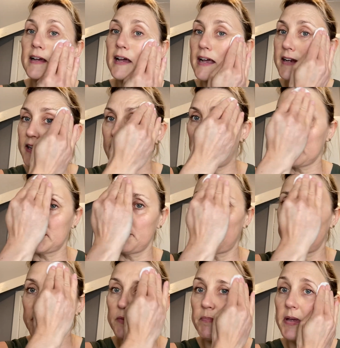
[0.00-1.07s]
and it helps to
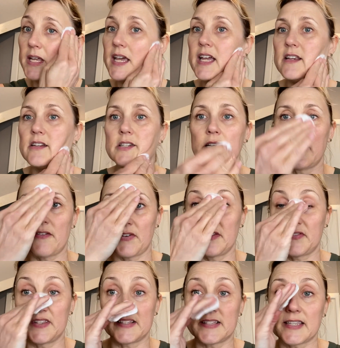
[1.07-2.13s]
put the pH level
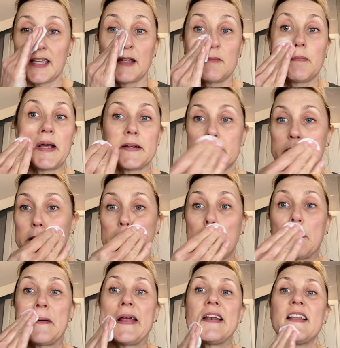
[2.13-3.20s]
of the skin back to the
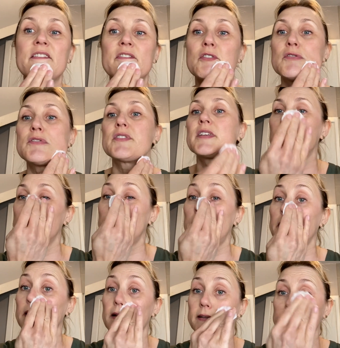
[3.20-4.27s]
correct level to keep
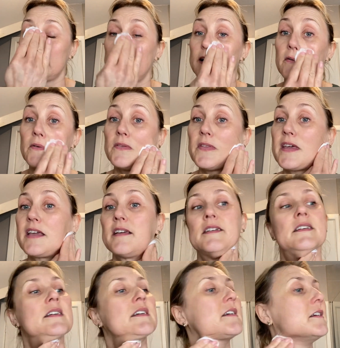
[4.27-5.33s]
it nice and healthy.
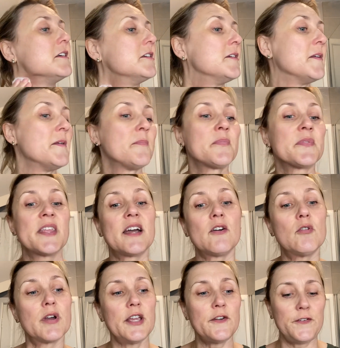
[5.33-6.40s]

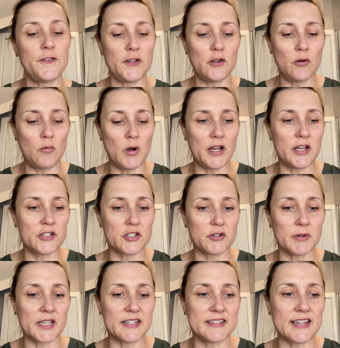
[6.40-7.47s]
Now, if you were
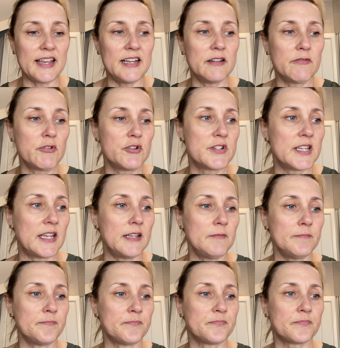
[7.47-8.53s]
doing a daily
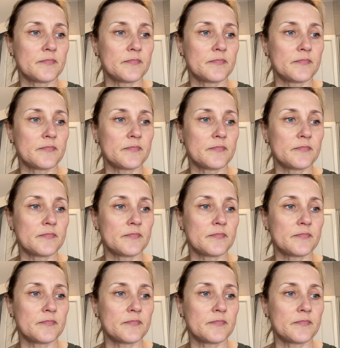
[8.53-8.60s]
routine,